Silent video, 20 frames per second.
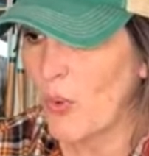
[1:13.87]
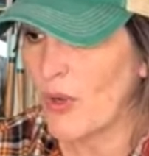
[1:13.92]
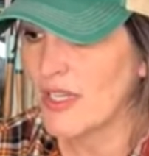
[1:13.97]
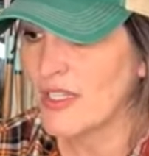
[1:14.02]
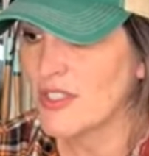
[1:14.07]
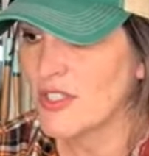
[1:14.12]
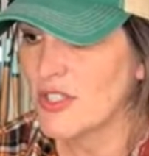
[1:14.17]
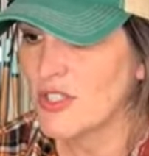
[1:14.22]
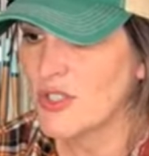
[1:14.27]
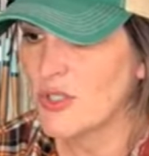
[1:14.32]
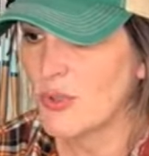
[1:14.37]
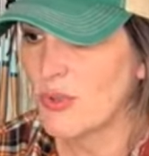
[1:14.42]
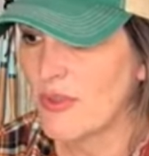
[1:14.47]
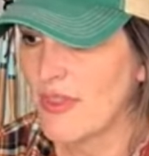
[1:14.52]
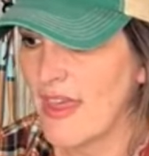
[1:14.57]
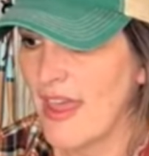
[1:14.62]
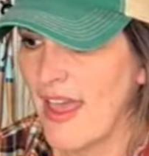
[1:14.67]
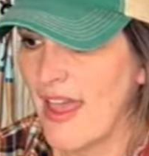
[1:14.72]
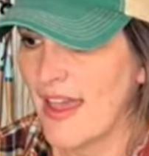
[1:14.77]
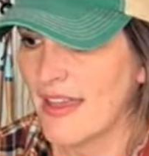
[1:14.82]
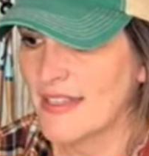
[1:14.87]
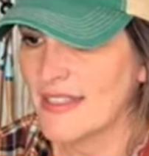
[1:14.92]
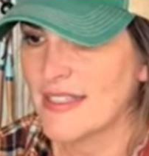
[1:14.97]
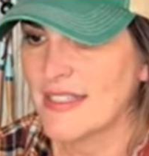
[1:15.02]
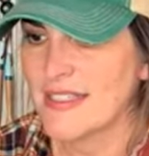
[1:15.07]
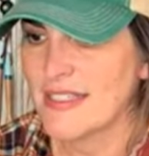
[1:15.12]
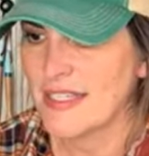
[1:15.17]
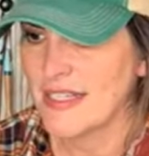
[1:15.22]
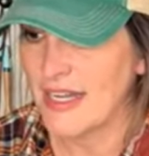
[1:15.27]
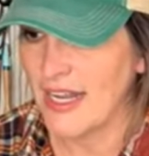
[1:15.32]
going to do that
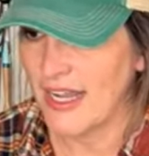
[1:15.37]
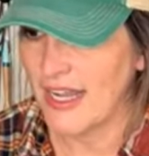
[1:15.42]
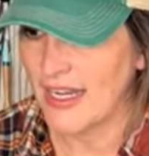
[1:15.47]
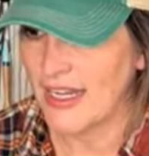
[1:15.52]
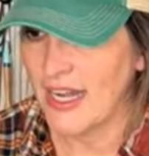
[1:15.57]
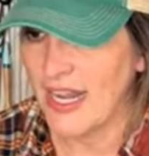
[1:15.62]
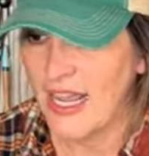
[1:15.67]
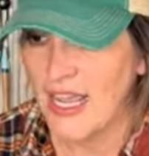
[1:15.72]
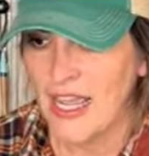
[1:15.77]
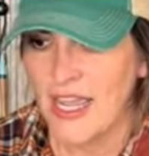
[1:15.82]
tonight.